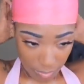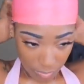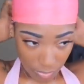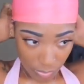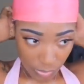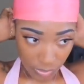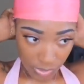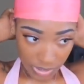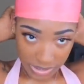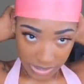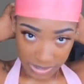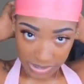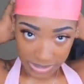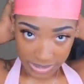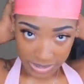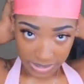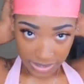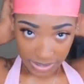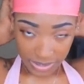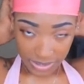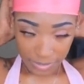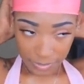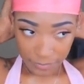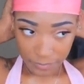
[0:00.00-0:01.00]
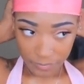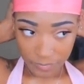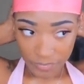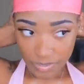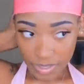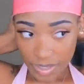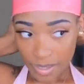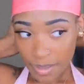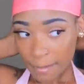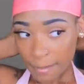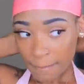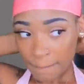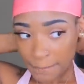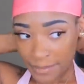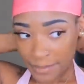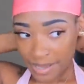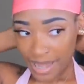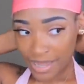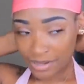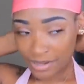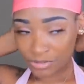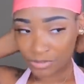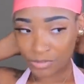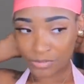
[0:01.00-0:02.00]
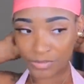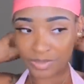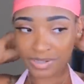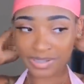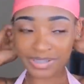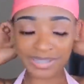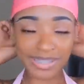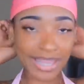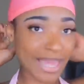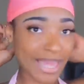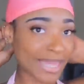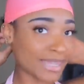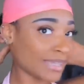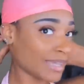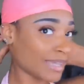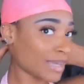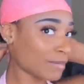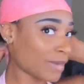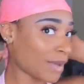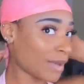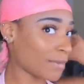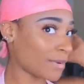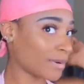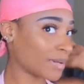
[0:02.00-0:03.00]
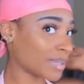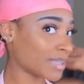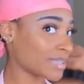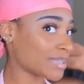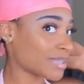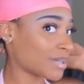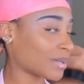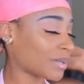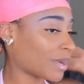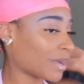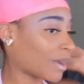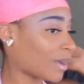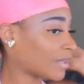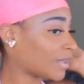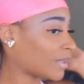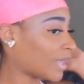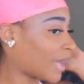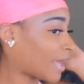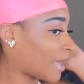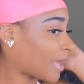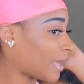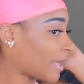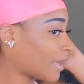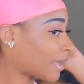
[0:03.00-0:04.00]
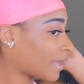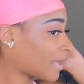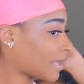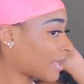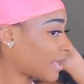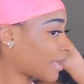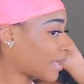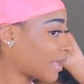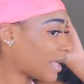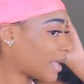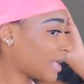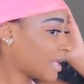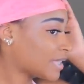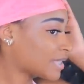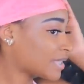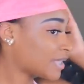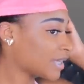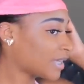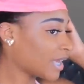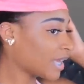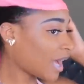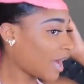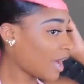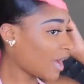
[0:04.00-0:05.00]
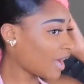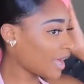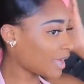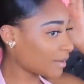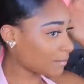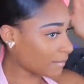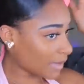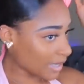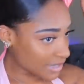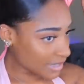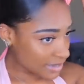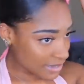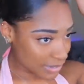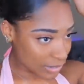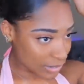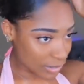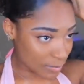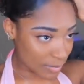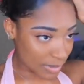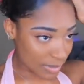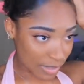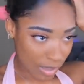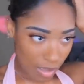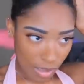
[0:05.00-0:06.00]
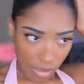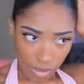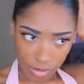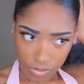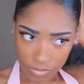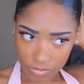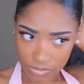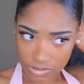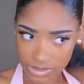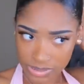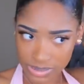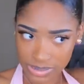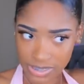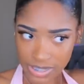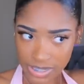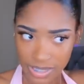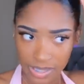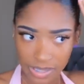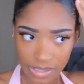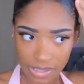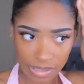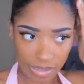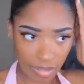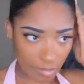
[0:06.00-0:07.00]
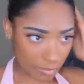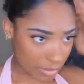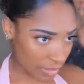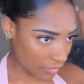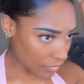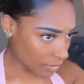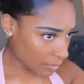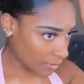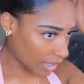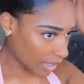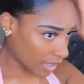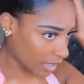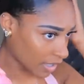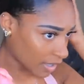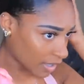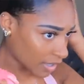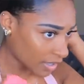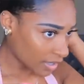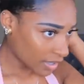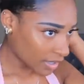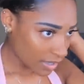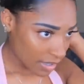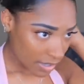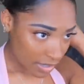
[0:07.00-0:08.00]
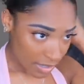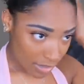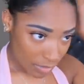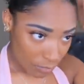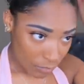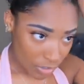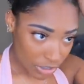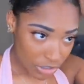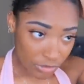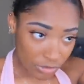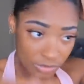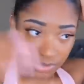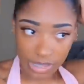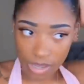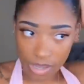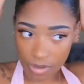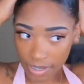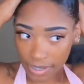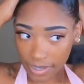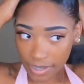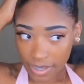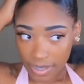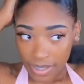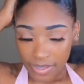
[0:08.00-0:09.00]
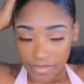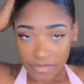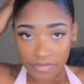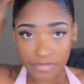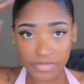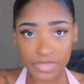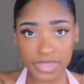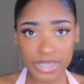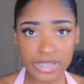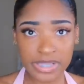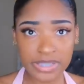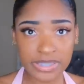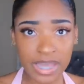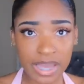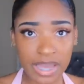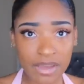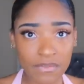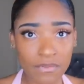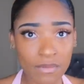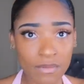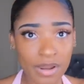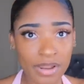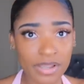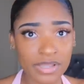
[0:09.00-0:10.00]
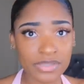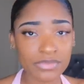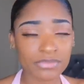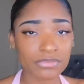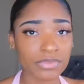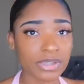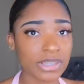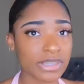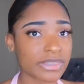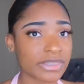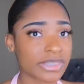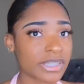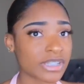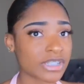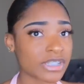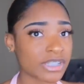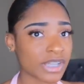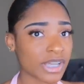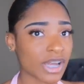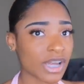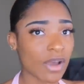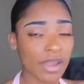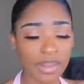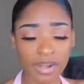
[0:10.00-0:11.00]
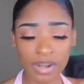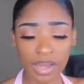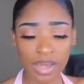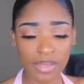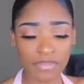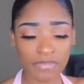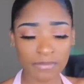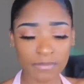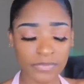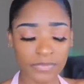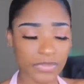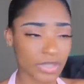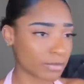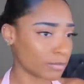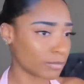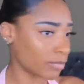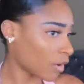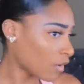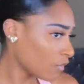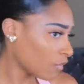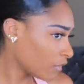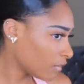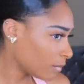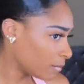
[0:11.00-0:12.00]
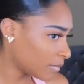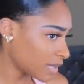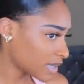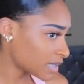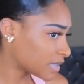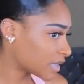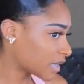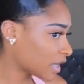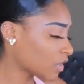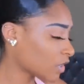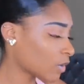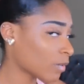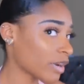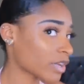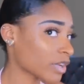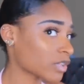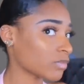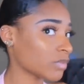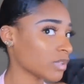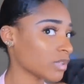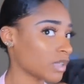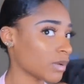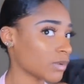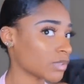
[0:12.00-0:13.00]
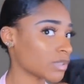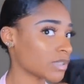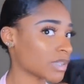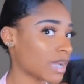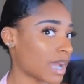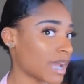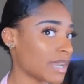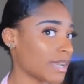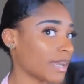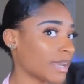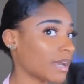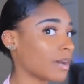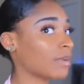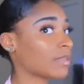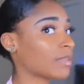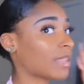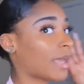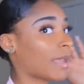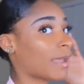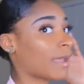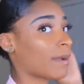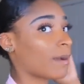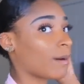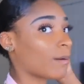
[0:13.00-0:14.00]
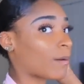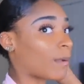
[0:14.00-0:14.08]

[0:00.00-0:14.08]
bored just sitting here. But I do wanna like, look at my ponytail y'all. Like, to y'all it might still be, oh snap, never mind. When you, okay, this stuff works really, the gel and all, the both of them mixed together works really good to tie down. Like, hold